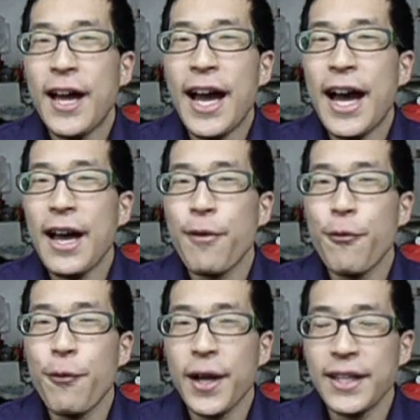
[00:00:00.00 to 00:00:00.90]
I
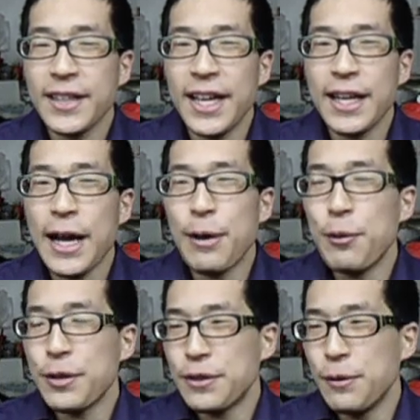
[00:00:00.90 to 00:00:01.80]
felt like I
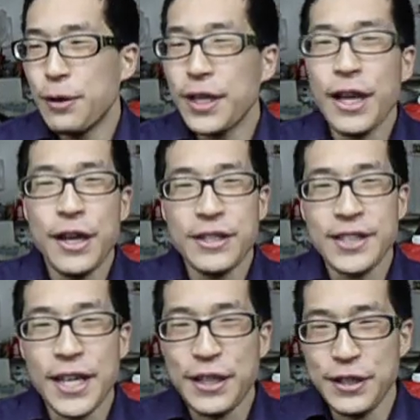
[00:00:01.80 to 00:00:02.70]
was learning a
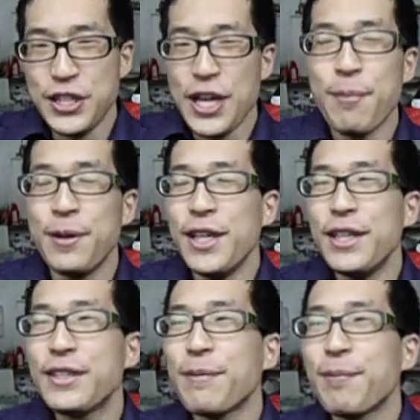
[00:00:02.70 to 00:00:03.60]
second Japanese.
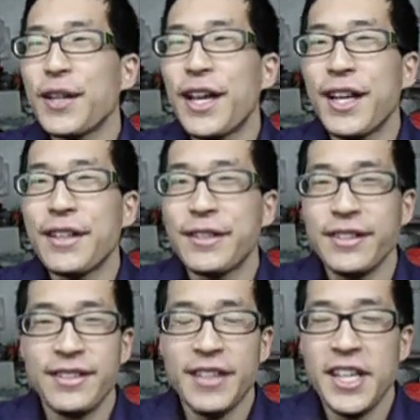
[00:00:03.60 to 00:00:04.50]

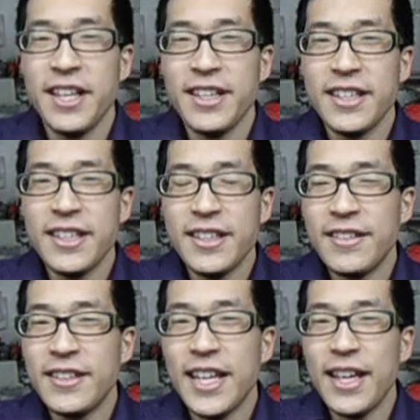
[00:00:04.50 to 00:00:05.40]

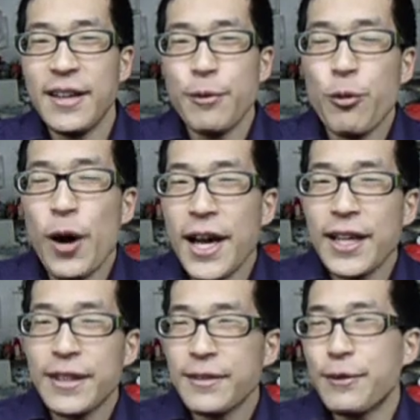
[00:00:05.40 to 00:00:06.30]
Like
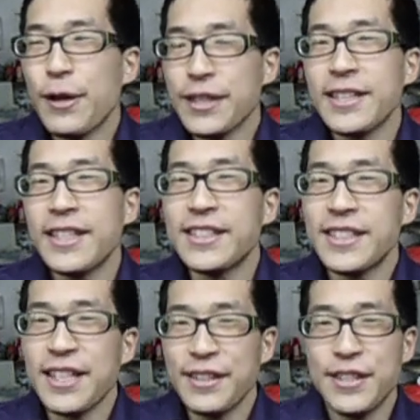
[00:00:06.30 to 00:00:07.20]
why do I say
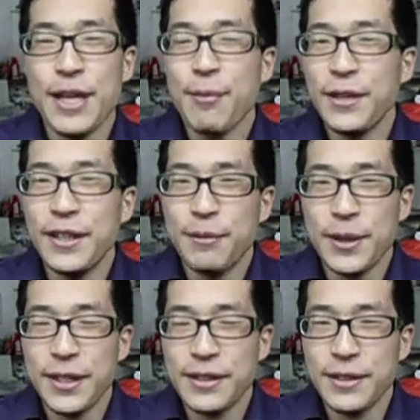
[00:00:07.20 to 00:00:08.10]
second Japanese?
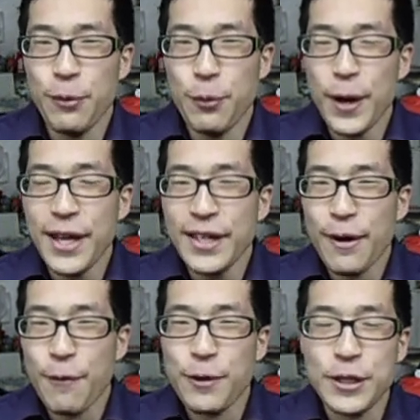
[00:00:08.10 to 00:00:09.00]
Because the way
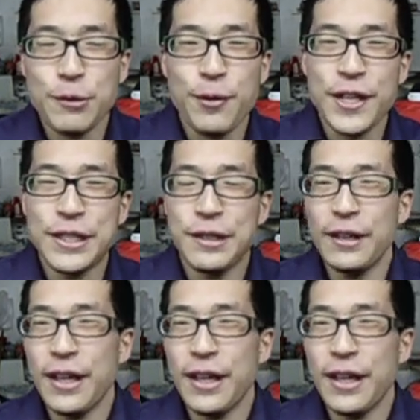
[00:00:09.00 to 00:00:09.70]
of expressing